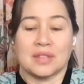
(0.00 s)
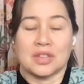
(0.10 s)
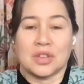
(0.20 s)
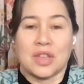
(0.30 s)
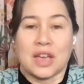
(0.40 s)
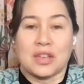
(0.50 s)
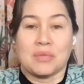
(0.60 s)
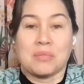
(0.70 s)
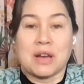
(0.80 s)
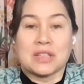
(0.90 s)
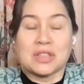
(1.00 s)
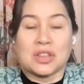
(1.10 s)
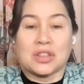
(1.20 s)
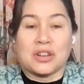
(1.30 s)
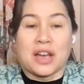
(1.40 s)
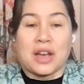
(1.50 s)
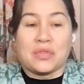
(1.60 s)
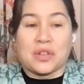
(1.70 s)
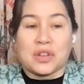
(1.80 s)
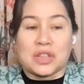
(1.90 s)
so that your muscular
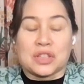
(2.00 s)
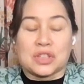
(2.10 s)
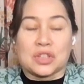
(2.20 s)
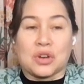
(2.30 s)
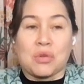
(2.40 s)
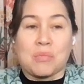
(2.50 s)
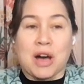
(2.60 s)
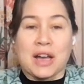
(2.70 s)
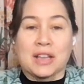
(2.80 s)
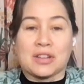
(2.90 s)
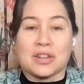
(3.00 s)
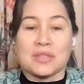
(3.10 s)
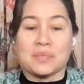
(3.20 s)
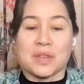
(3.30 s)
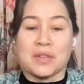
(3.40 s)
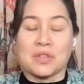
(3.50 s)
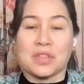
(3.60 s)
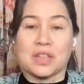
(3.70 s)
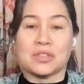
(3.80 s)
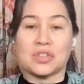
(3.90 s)
effort is so minor,
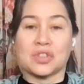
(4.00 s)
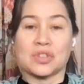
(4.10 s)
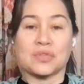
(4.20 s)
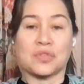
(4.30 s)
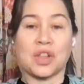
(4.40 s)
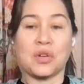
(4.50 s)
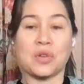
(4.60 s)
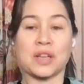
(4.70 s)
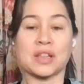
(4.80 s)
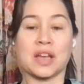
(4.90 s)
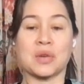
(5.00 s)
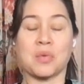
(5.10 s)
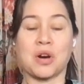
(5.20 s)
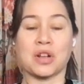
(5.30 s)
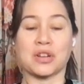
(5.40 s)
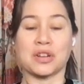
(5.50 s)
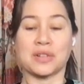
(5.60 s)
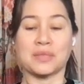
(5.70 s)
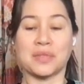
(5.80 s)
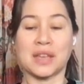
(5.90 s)
everything's just flowing like
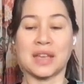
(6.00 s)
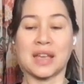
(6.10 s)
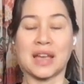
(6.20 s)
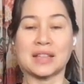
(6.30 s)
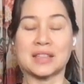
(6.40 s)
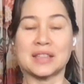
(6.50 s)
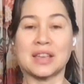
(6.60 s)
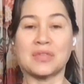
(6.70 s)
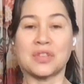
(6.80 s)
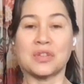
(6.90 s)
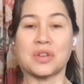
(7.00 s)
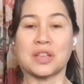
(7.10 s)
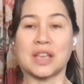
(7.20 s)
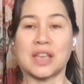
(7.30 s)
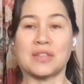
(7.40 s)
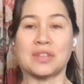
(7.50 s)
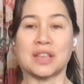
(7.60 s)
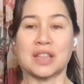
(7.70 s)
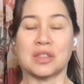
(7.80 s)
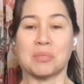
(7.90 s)
water. And see if you can even
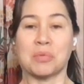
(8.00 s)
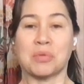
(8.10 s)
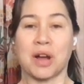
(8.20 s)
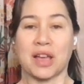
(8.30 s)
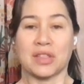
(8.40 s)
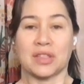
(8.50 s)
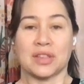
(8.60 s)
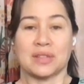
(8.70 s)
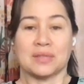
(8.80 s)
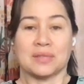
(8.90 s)
get the breath